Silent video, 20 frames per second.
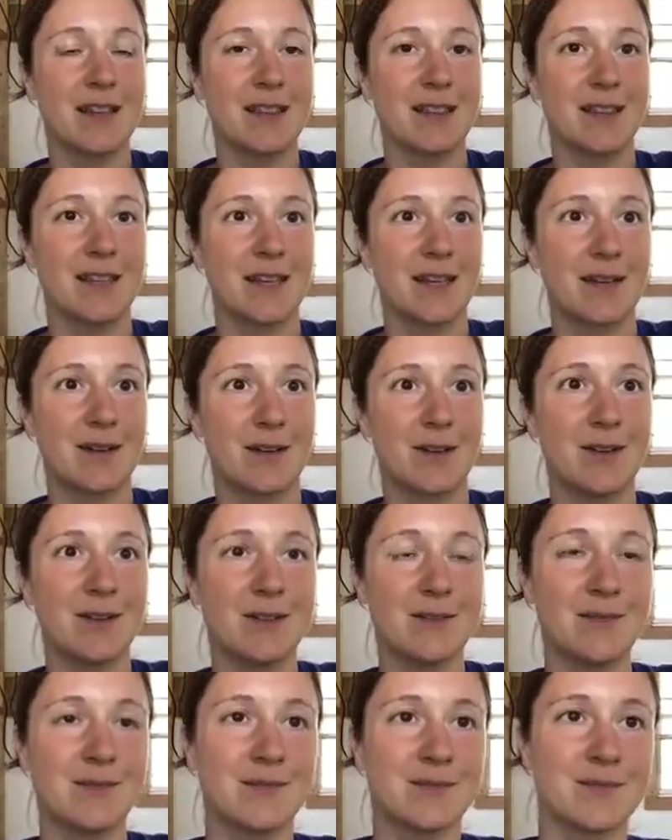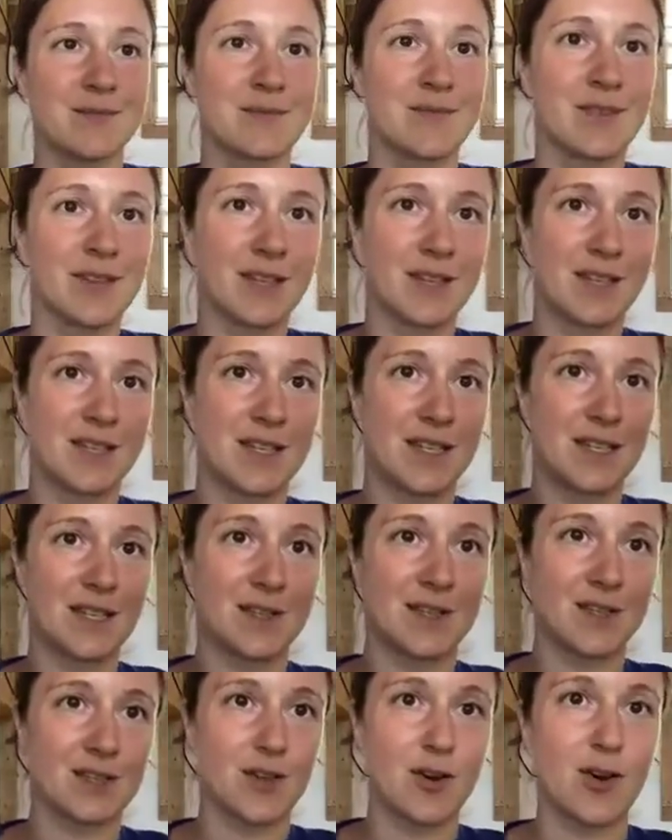and little. You can see
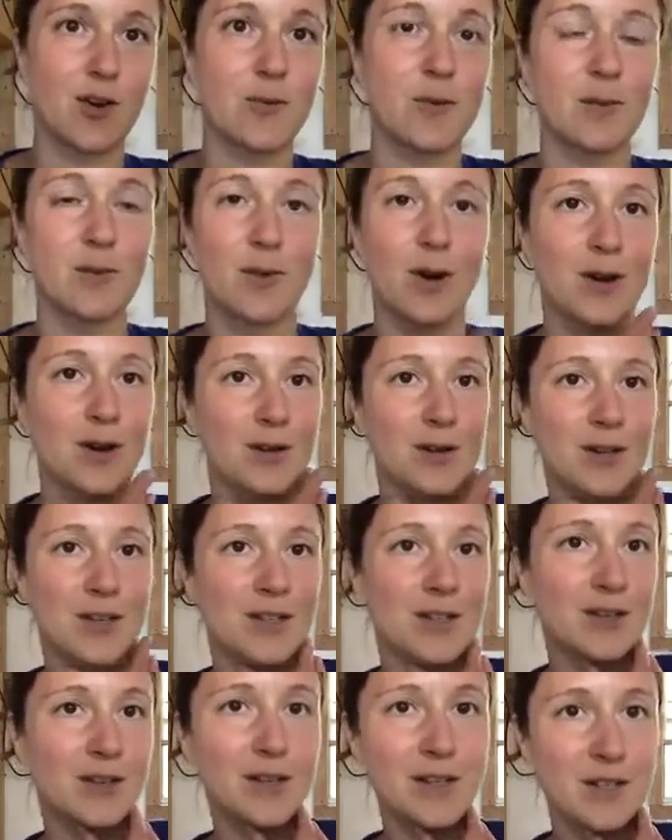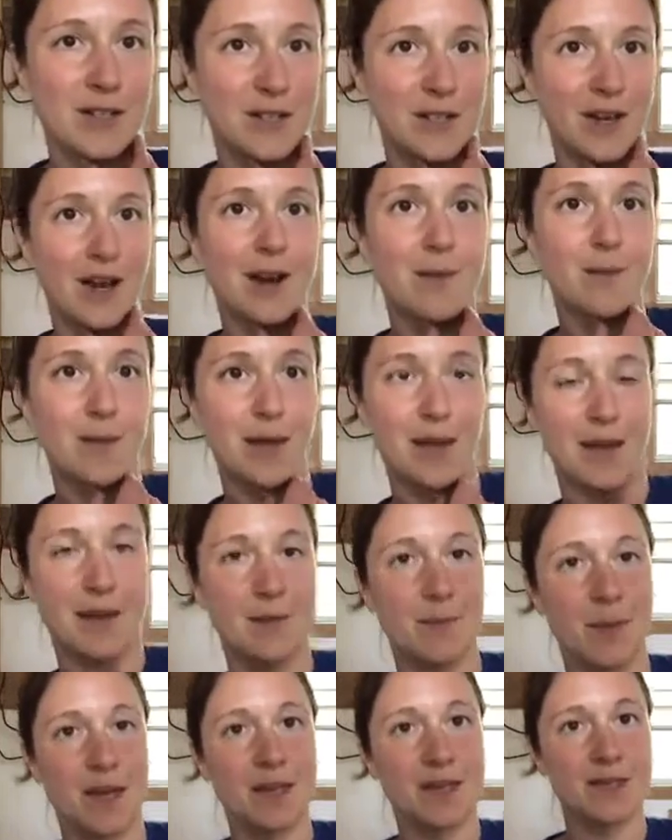his comb and wattles starting to come
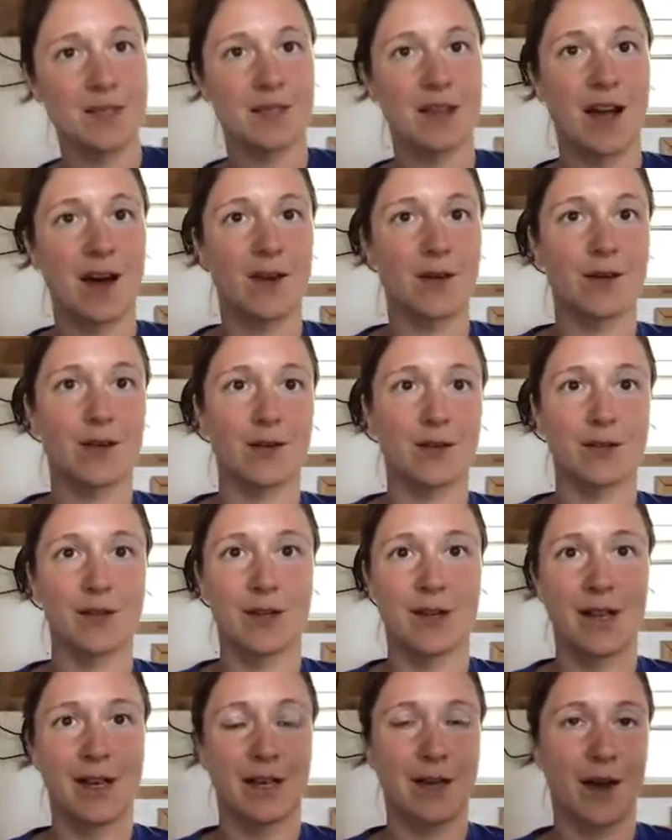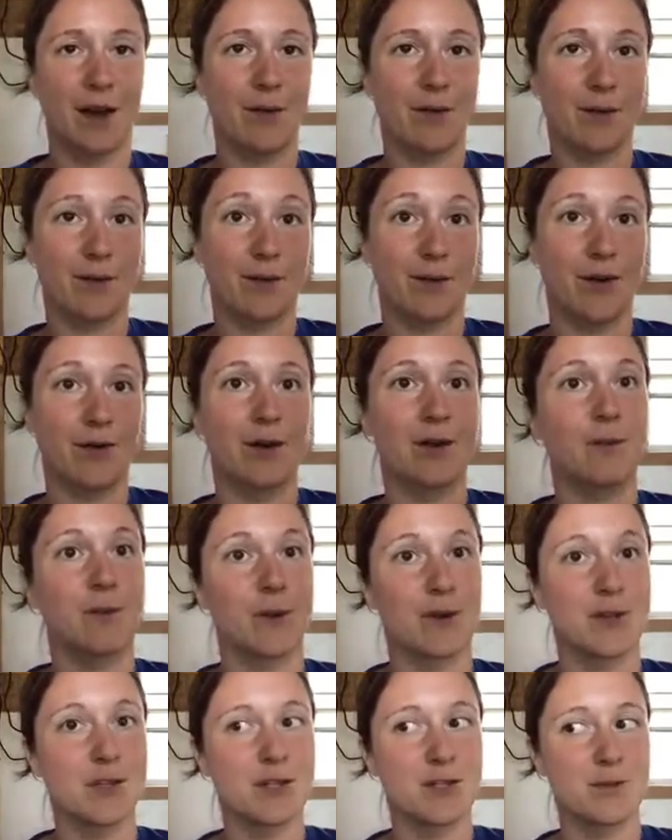in. Based on how they're looking and how they're growing,
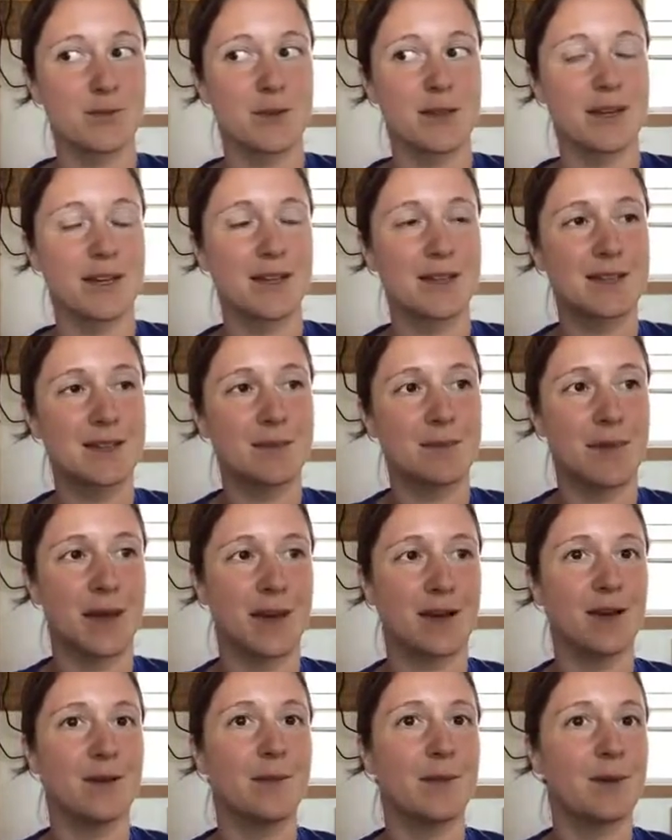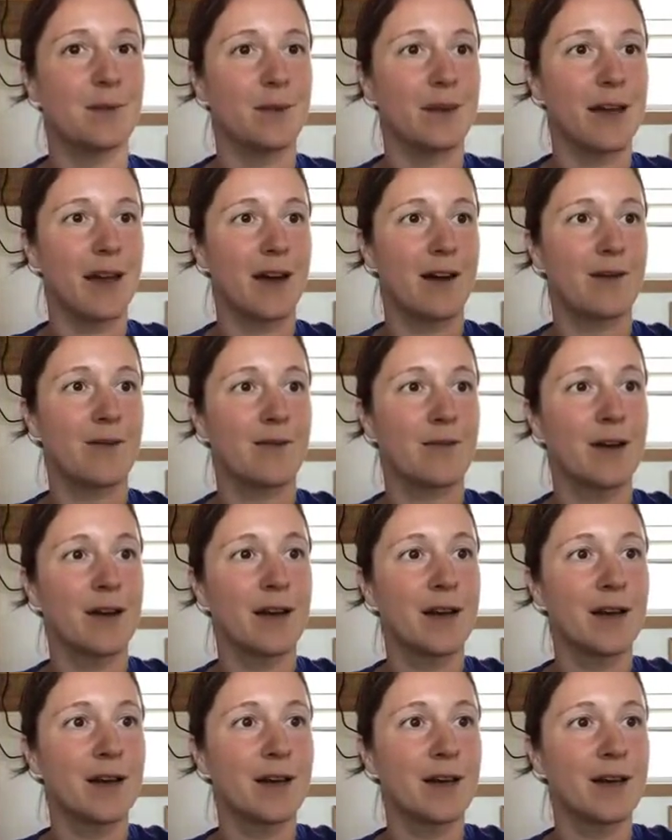we're assuming he's a male, but we have
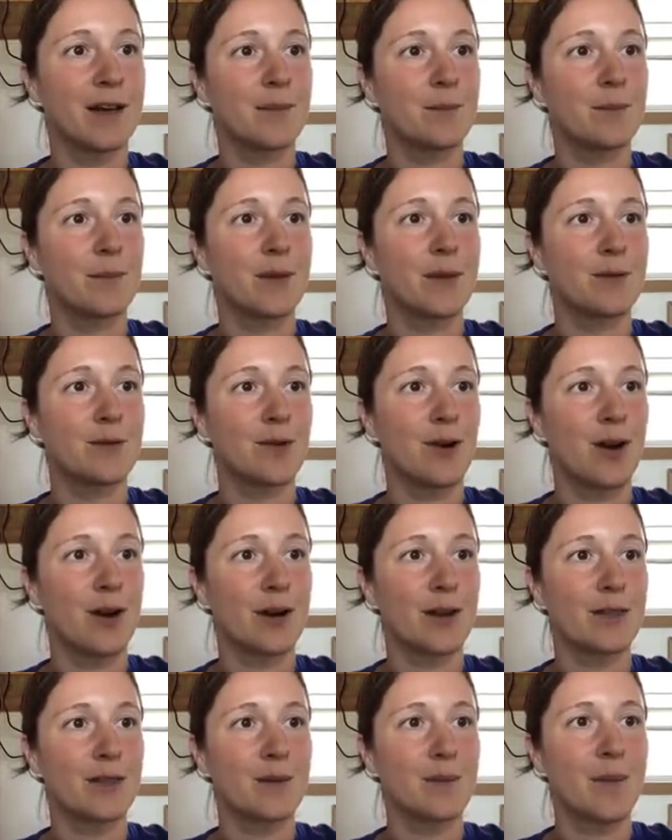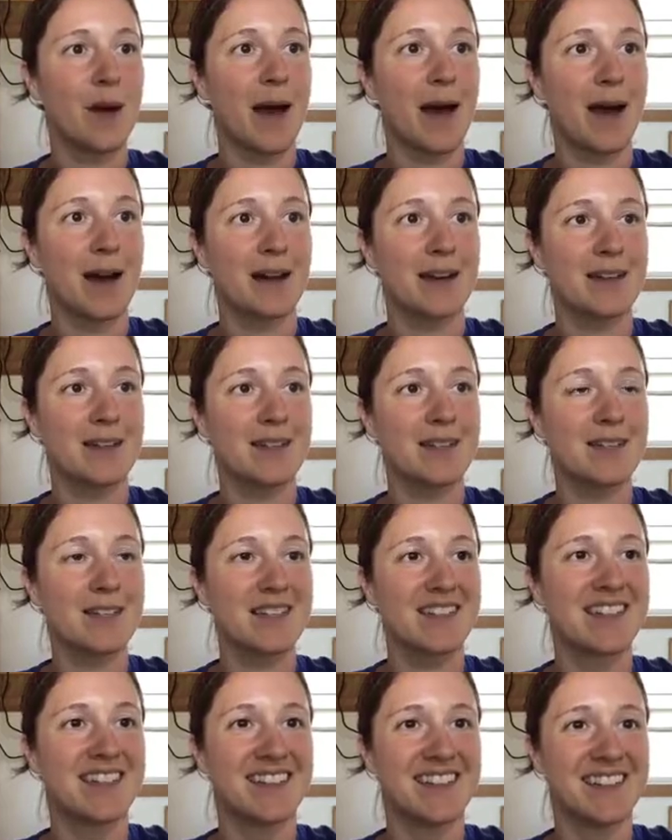been wrong in the
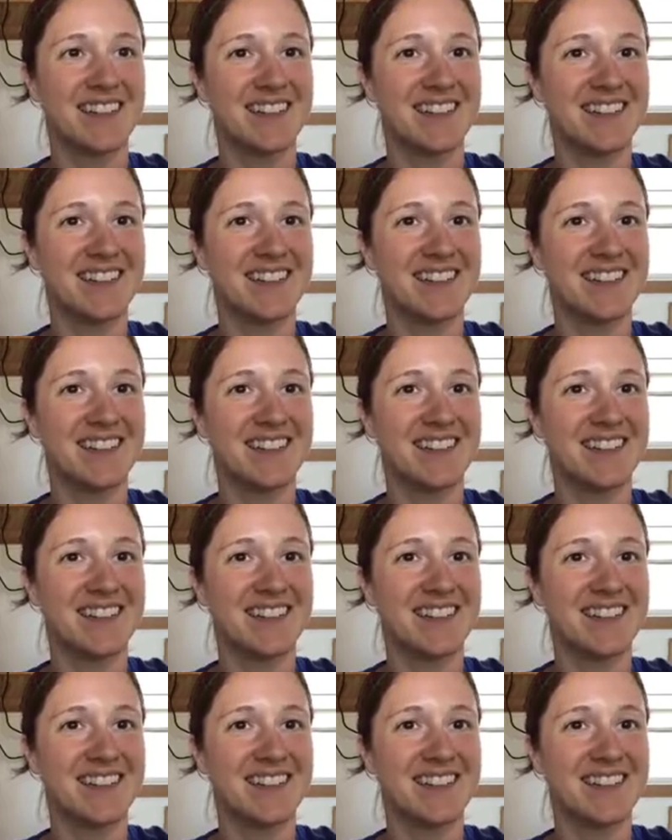past.